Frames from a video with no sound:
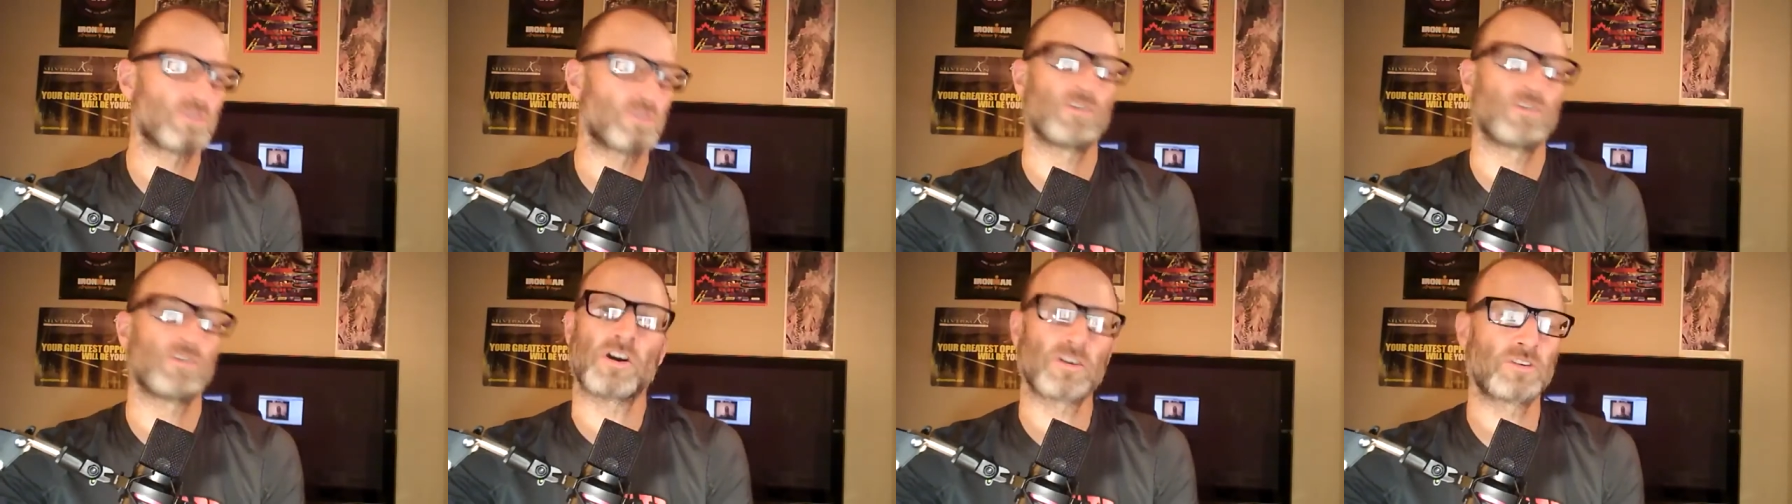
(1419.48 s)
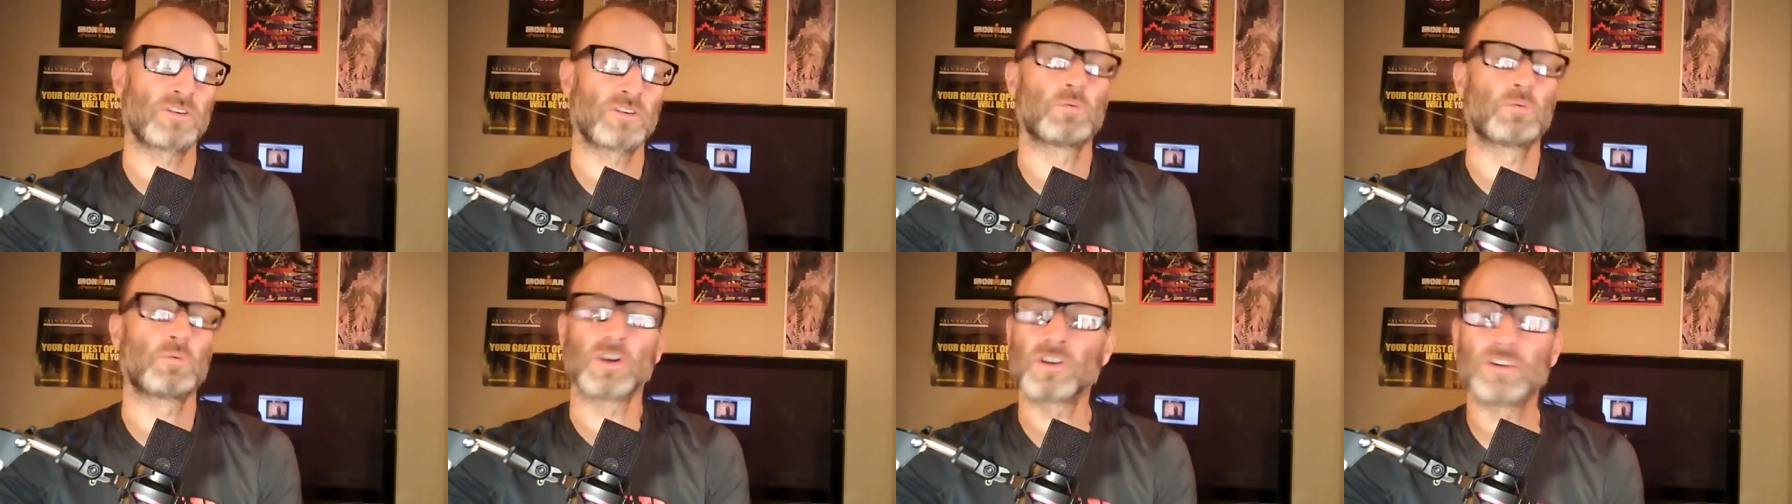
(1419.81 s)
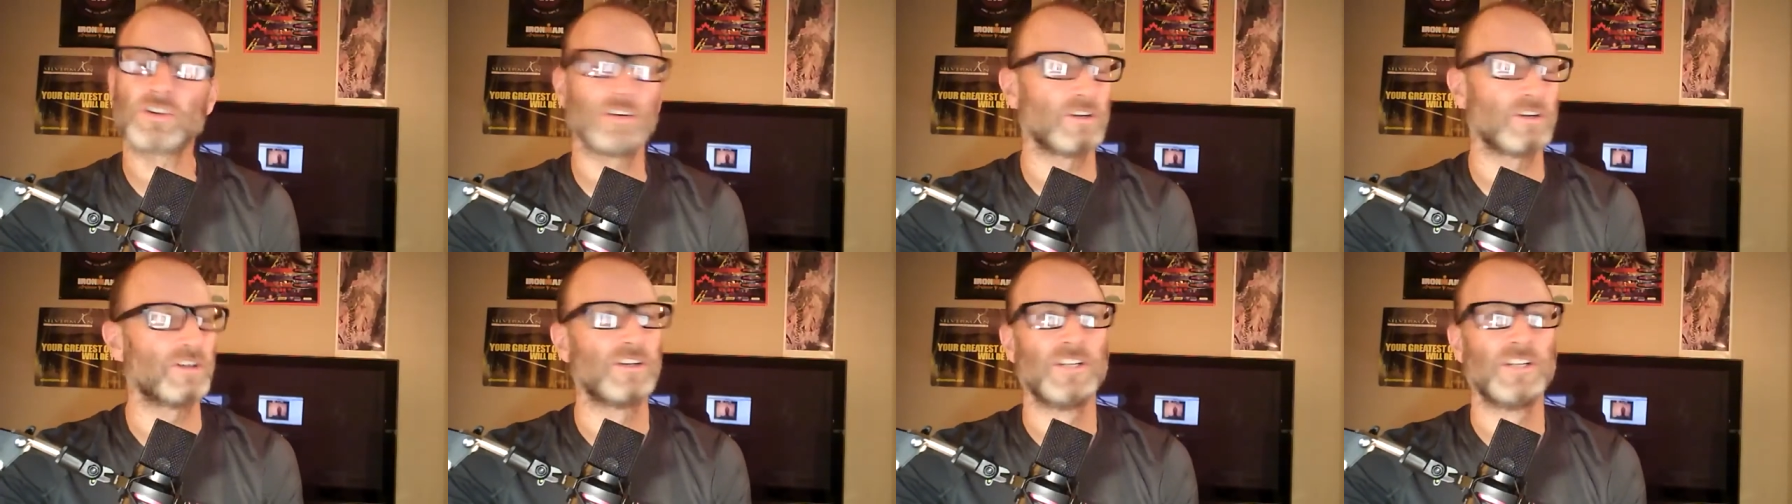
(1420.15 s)
hard
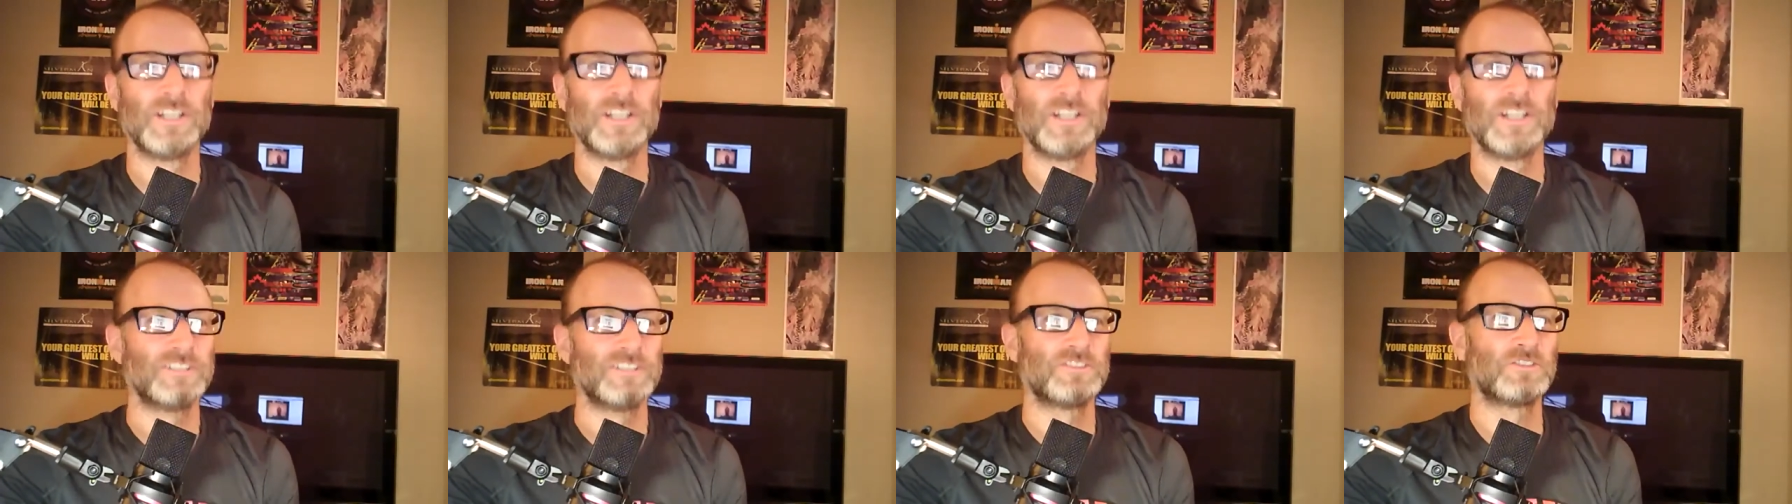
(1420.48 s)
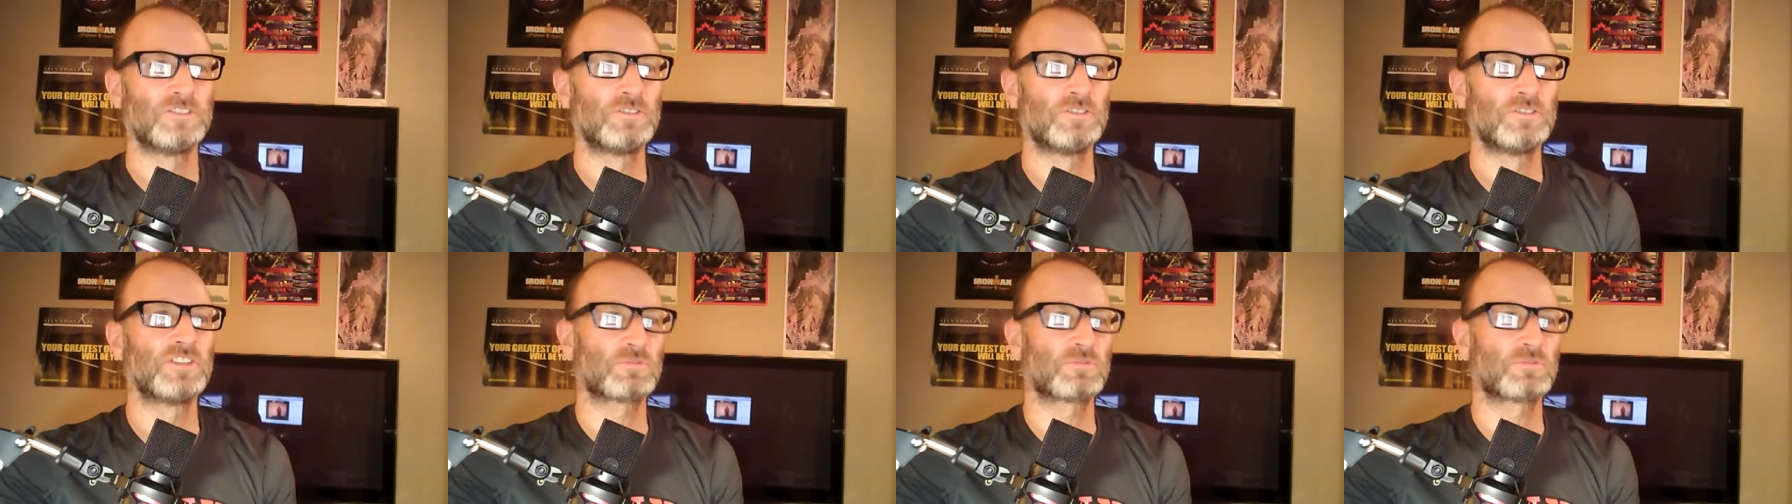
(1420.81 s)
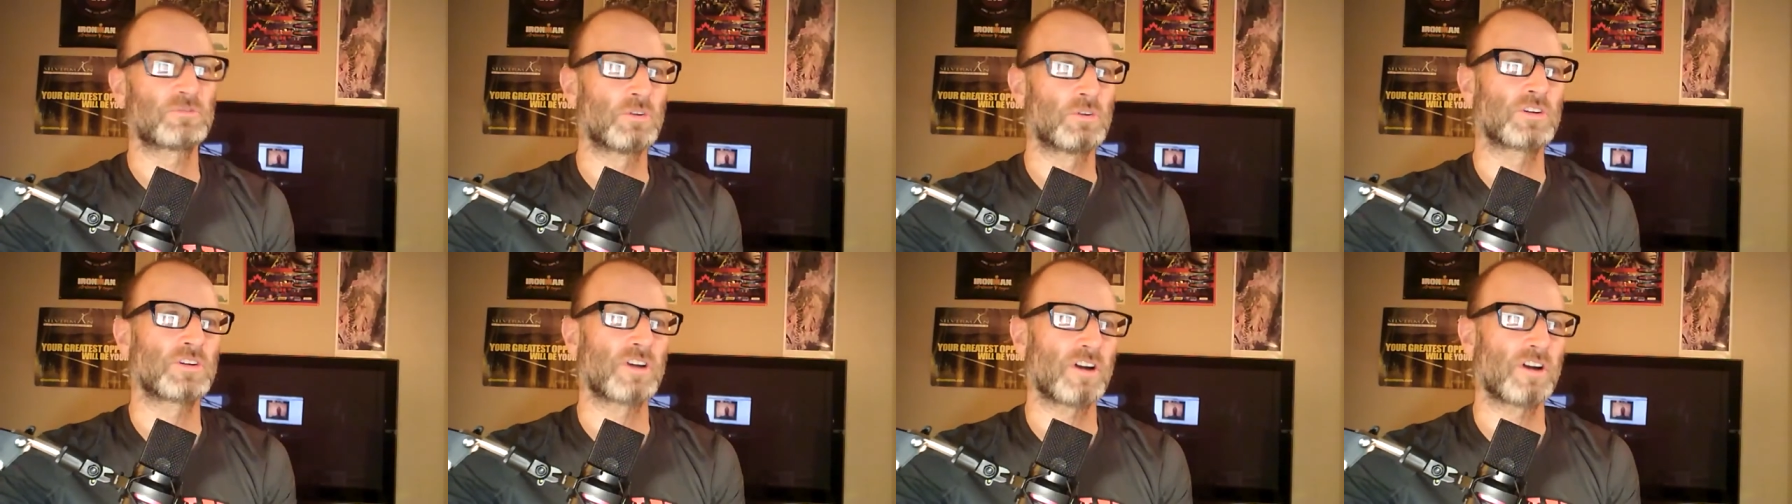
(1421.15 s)
worker. You just
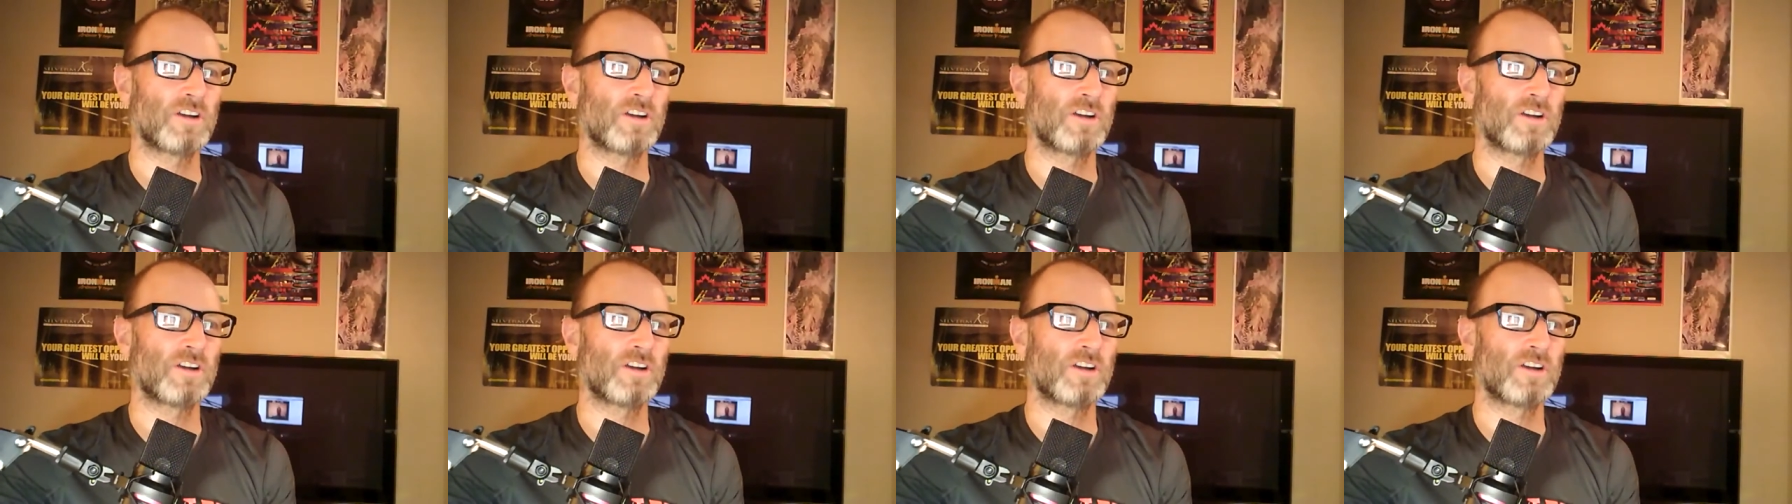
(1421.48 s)
work